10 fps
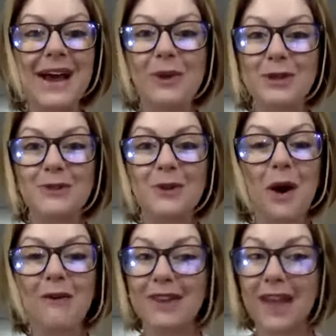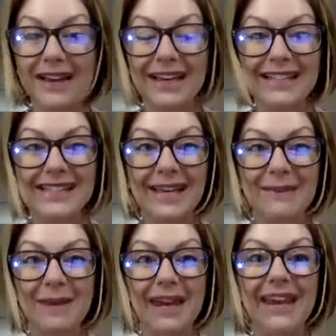Those of you who have young kids like
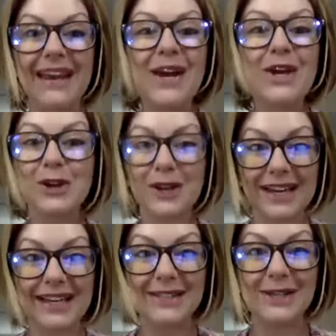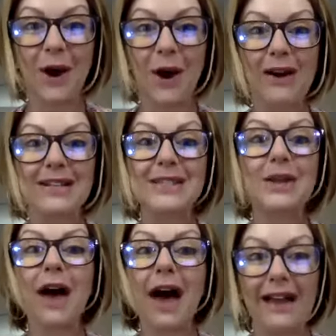me, your kids are still
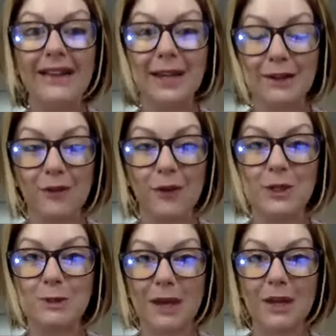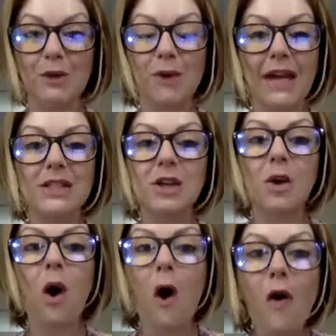highly influenced by you, right? So
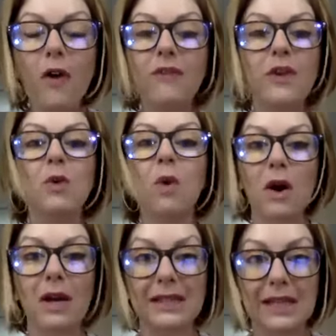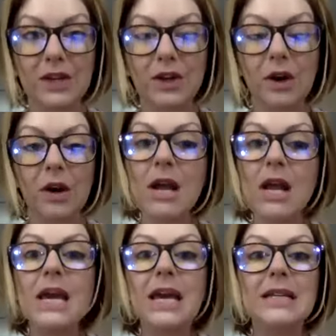all of you are a leader
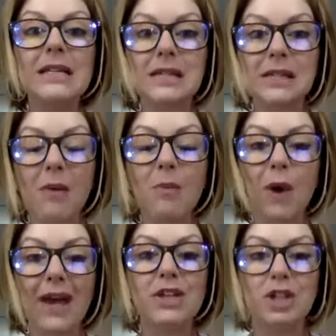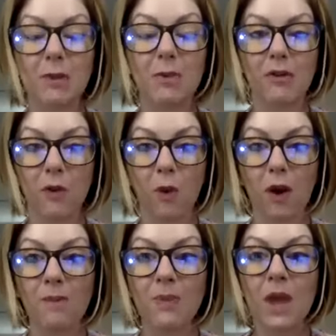in some way, shape, or
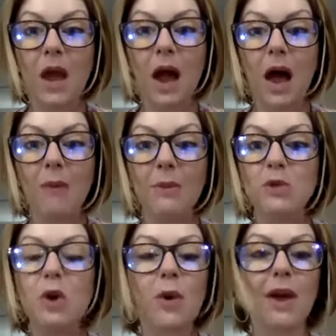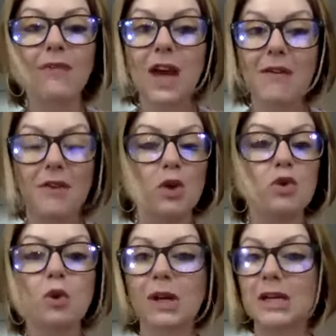form. You don't have to have a huge
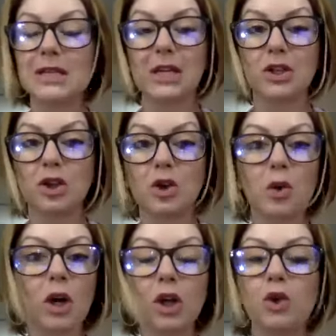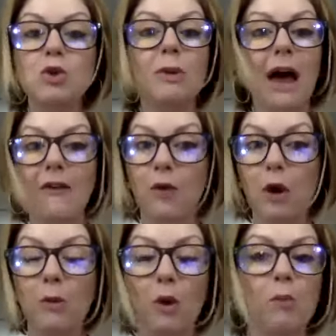organization or a huge
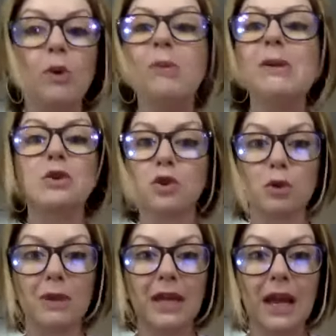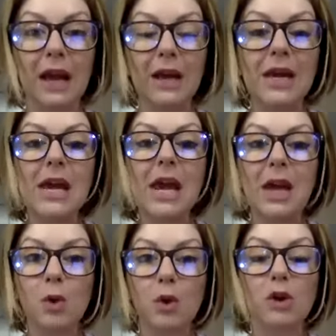platform or a booming social media in
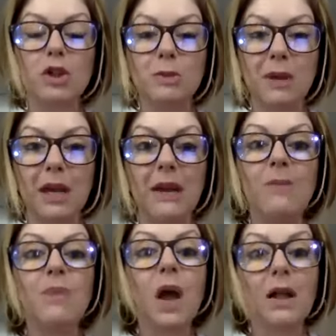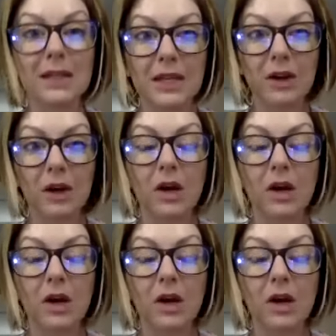order to be a leader,